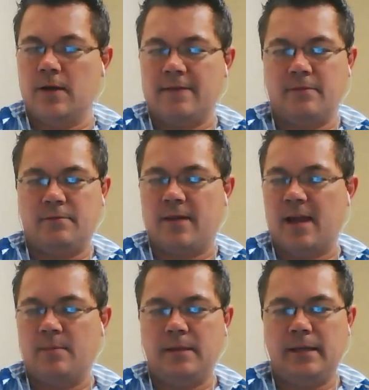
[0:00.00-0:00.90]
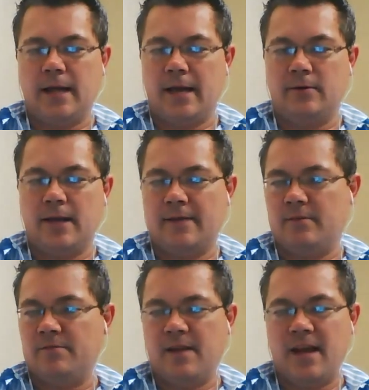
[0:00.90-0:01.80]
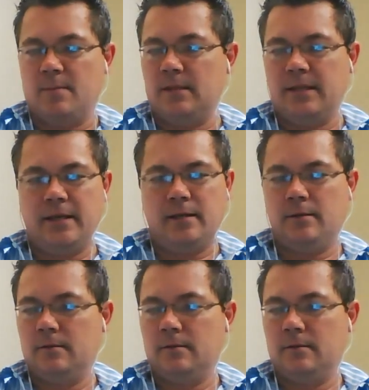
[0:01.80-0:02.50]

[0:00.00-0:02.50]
have a family. I don't have a family.